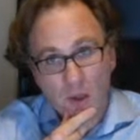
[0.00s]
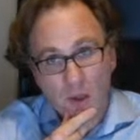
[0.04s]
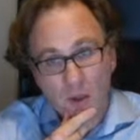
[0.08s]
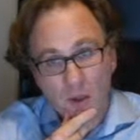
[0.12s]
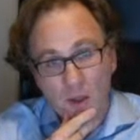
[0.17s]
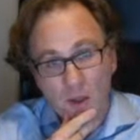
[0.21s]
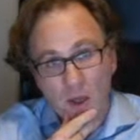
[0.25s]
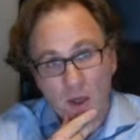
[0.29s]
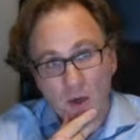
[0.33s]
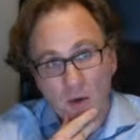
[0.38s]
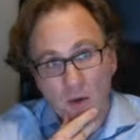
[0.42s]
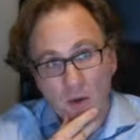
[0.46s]

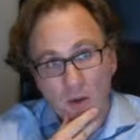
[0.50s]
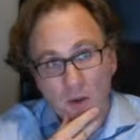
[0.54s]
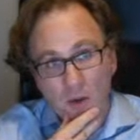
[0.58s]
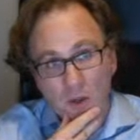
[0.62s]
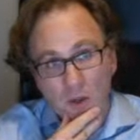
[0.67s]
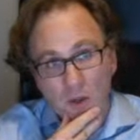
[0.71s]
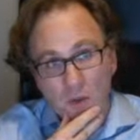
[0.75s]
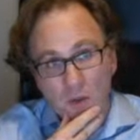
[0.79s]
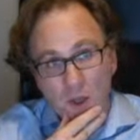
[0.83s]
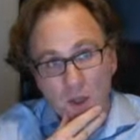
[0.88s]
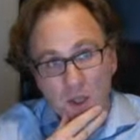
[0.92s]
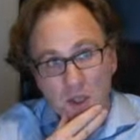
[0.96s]
Now,
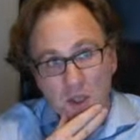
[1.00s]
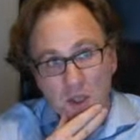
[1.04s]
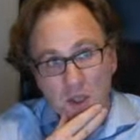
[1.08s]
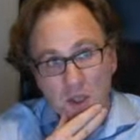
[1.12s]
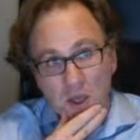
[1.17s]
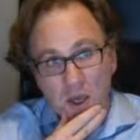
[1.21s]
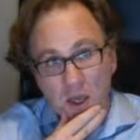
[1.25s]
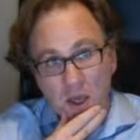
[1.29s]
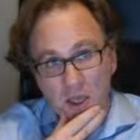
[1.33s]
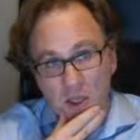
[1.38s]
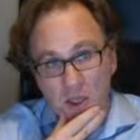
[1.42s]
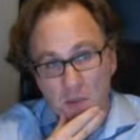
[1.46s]
so what is
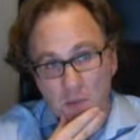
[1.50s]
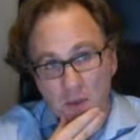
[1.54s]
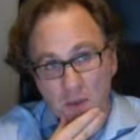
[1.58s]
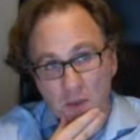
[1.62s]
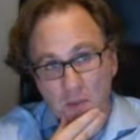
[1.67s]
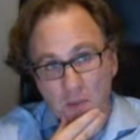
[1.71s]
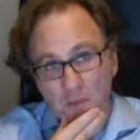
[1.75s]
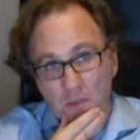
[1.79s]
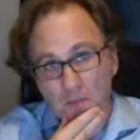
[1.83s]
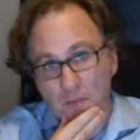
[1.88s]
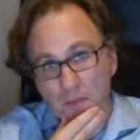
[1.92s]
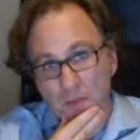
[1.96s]
CASP?
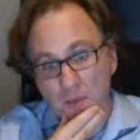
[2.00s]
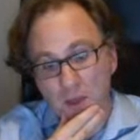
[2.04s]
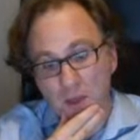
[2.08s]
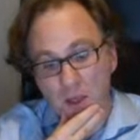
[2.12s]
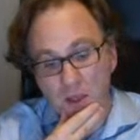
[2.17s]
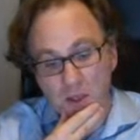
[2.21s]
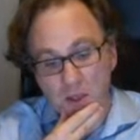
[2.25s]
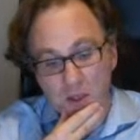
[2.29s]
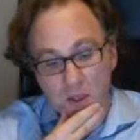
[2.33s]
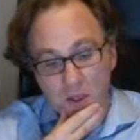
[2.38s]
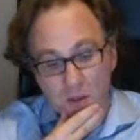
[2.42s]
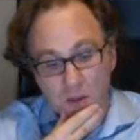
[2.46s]

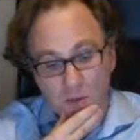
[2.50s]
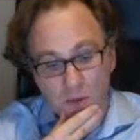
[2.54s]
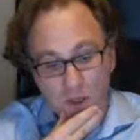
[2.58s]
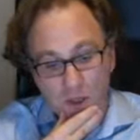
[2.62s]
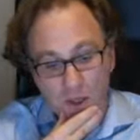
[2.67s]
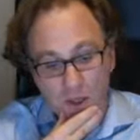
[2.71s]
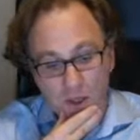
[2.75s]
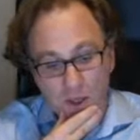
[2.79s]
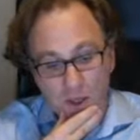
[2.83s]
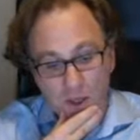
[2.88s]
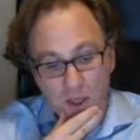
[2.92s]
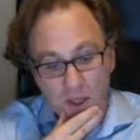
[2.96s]
That's the critical